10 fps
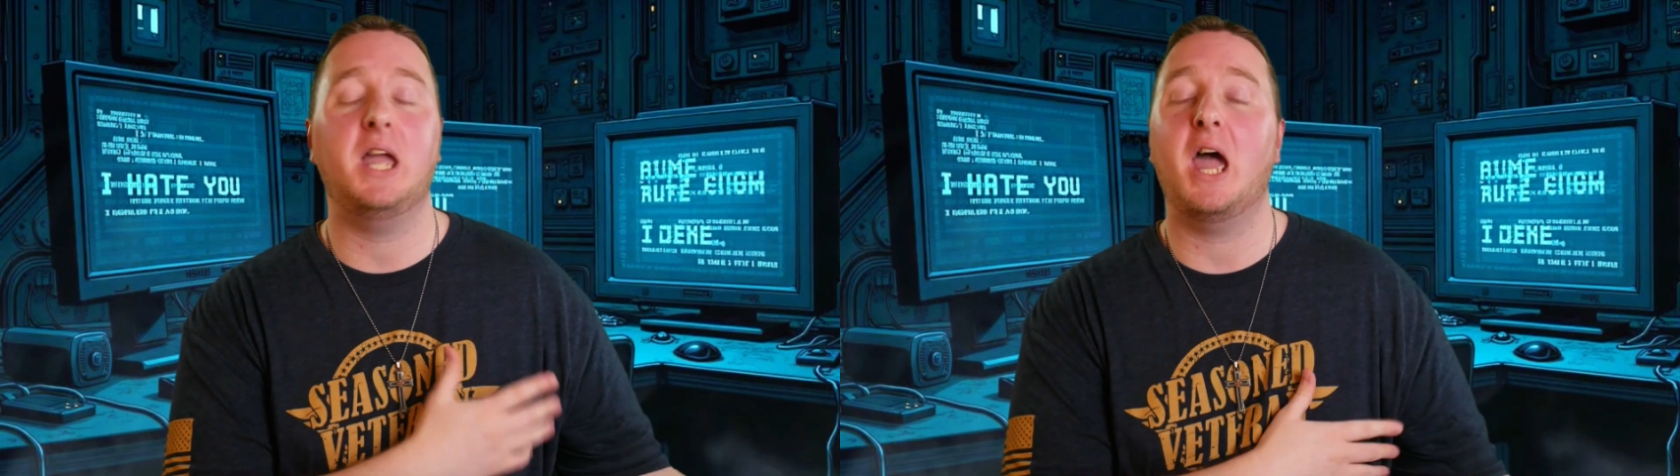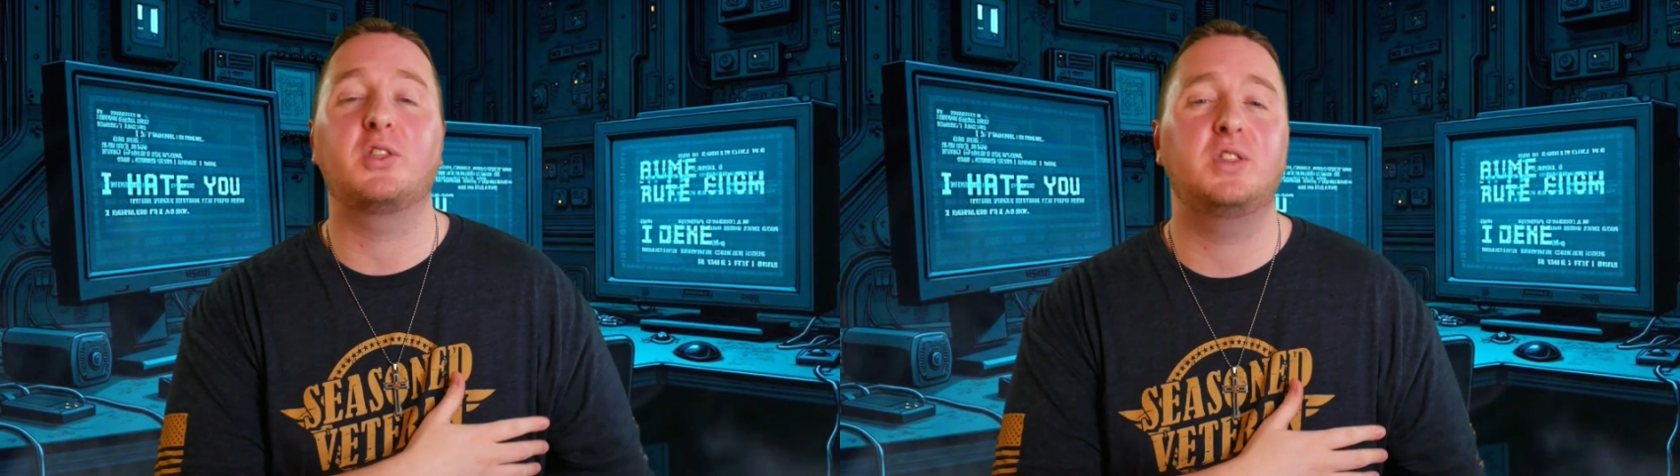
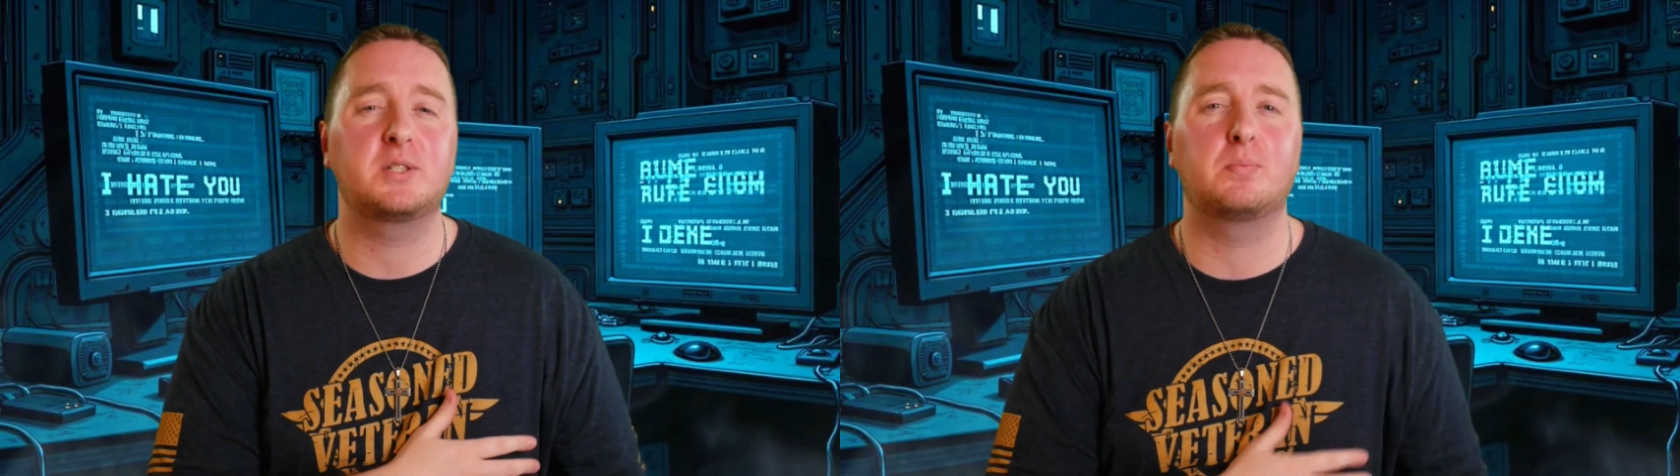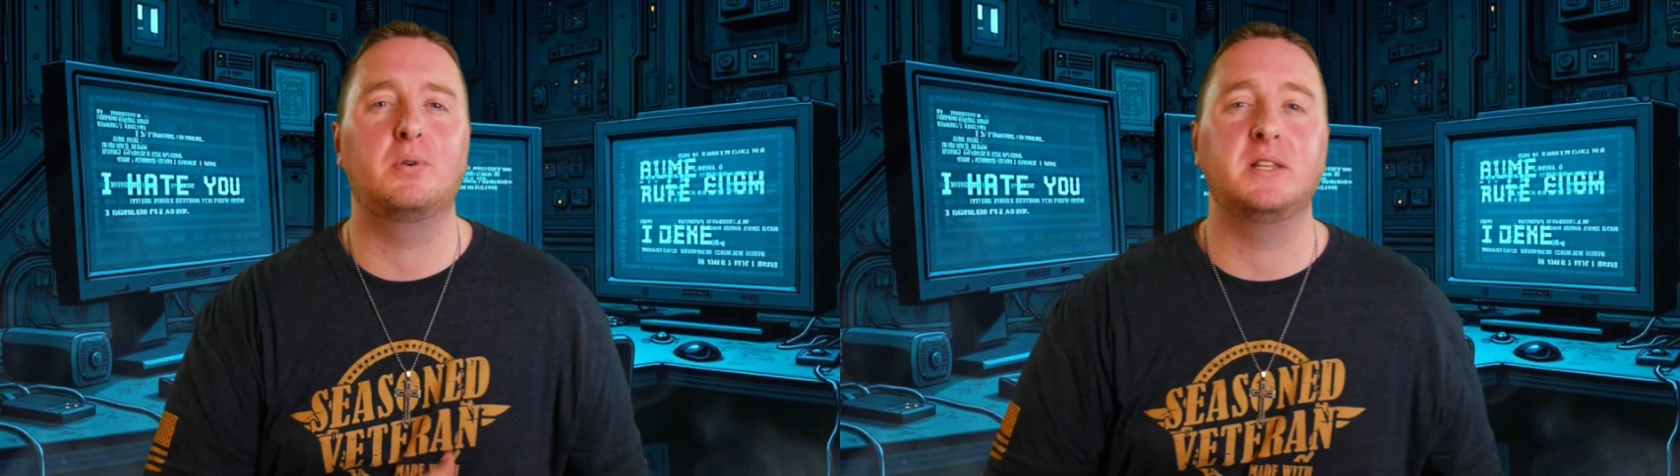at
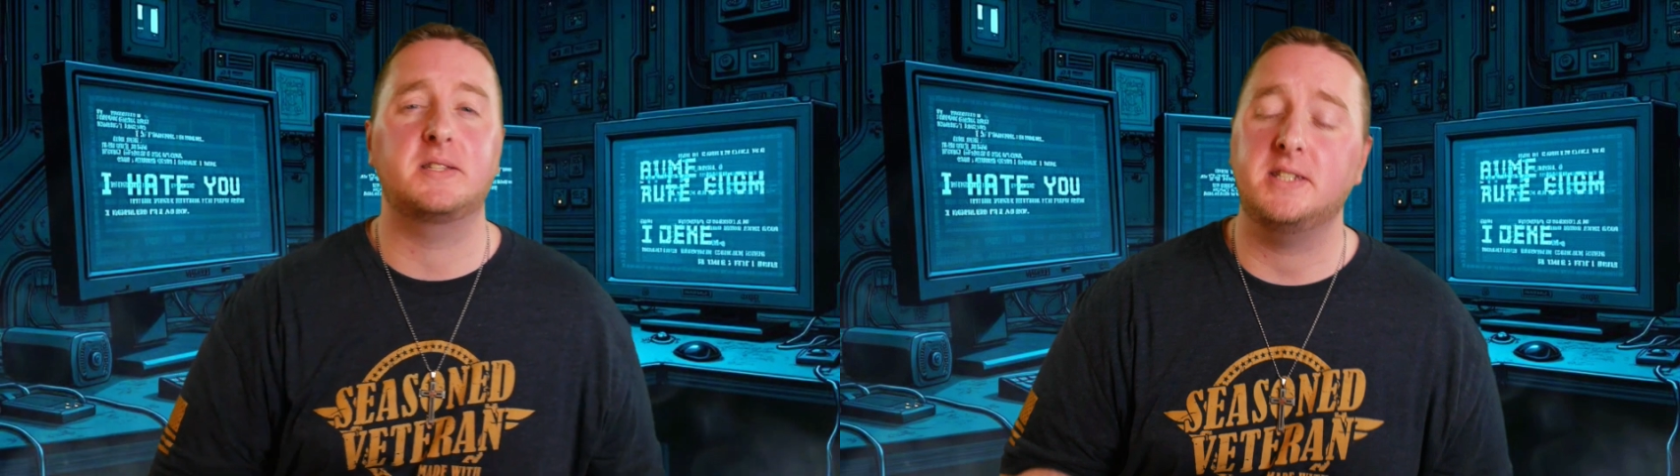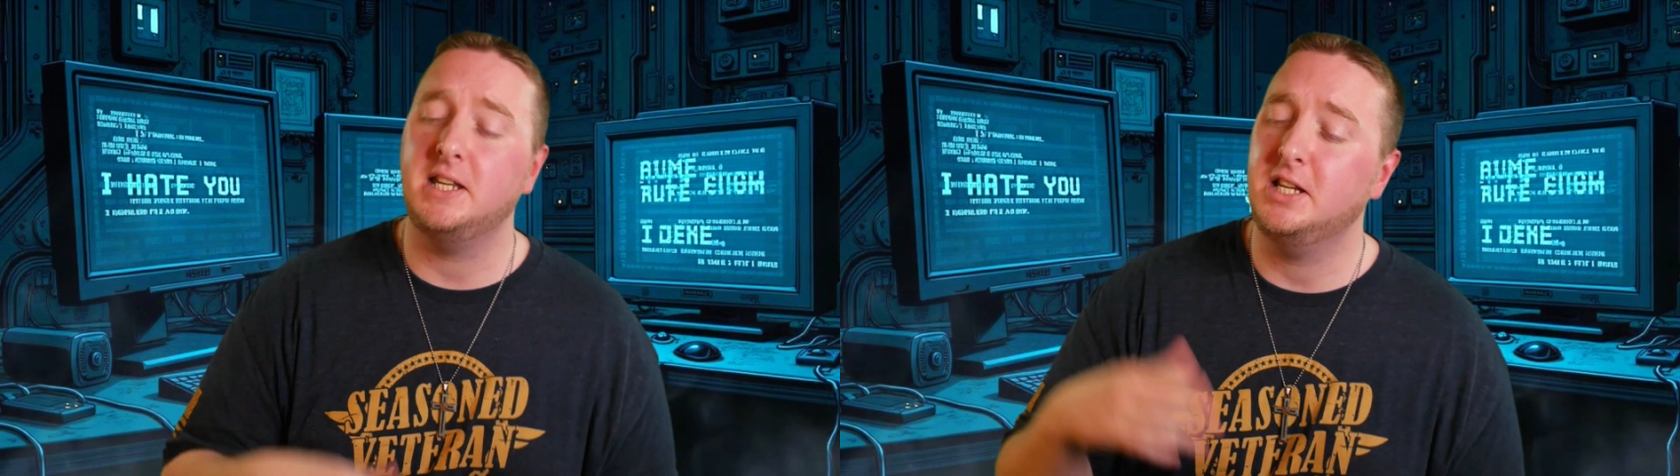this point
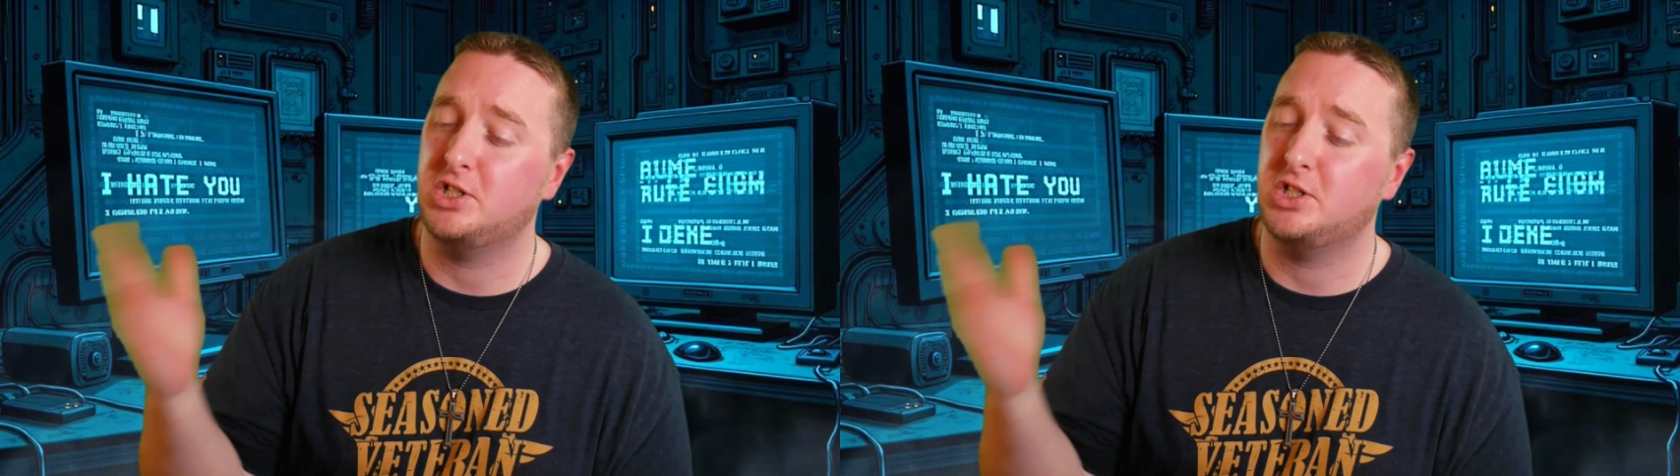see,